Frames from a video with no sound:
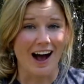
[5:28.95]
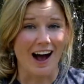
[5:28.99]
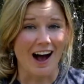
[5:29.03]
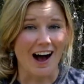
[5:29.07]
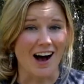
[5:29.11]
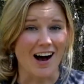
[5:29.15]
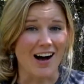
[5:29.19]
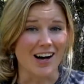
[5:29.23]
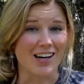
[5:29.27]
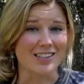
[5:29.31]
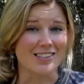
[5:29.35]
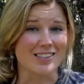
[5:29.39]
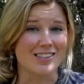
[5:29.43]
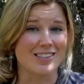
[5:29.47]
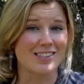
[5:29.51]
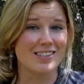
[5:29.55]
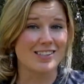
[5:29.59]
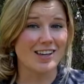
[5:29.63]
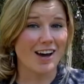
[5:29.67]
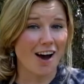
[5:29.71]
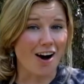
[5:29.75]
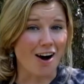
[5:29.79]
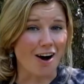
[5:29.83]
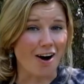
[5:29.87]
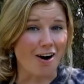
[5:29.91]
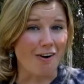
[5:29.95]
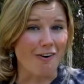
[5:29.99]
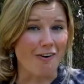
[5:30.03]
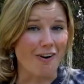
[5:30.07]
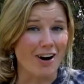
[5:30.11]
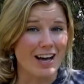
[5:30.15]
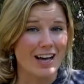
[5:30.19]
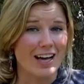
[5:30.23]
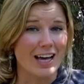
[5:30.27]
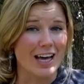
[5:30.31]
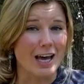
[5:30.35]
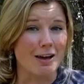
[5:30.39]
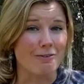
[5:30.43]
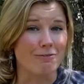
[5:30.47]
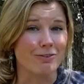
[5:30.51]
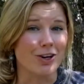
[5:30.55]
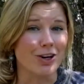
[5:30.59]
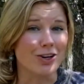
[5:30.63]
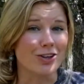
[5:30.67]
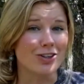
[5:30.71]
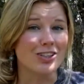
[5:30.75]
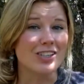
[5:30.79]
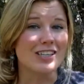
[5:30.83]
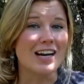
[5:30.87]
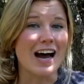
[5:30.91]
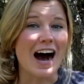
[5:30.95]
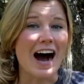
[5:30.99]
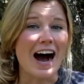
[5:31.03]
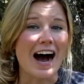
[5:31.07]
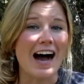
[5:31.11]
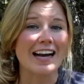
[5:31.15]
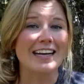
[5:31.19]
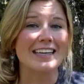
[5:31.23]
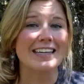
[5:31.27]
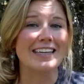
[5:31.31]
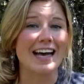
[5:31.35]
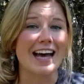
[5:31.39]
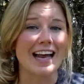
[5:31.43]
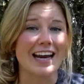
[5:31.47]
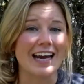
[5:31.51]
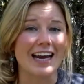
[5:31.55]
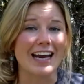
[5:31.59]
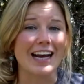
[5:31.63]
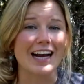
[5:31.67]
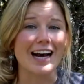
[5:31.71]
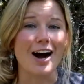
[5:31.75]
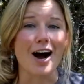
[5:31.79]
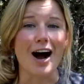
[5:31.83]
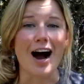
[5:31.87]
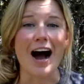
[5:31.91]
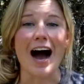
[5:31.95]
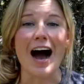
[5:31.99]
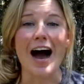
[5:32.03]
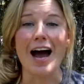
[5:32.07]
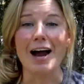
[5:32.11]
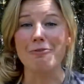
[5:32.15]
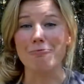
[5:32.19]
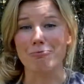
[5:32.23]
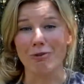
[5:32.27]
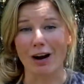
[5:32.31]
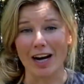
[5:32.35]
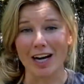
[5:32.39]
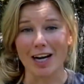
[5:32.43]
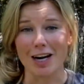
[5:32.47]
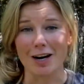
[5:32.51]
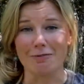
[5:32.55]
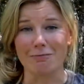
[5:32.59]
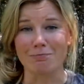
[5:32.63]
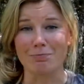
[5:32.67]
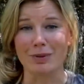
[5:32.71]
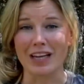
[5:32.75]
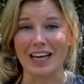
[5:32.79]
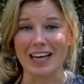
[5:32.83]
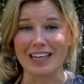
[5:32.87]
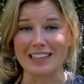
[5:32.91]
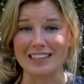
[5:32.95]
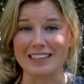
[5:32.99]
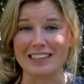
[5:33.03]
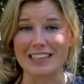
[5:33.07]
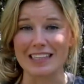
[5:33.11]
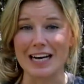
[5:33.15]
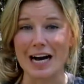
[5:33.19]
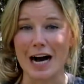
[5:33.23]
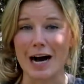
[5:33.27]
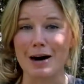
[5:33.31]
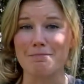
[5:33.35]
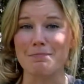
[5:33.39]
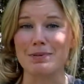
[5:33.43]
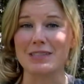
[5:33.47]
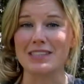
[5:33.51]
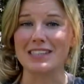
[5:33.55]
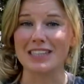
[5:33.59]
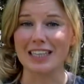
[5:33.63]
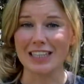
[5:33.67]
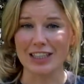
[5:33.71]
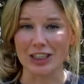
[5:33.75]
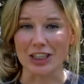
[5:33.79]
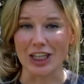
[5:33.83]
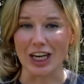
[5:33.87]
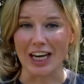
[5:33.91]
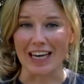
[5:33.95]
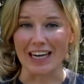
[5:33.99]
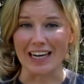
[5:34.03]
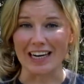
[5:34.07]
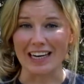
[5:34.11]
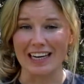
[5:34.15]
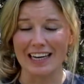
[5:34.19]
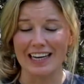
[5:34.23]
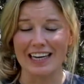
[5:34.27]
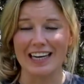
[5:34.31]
Uh, so if you're not getting a high rate of plant decomposition,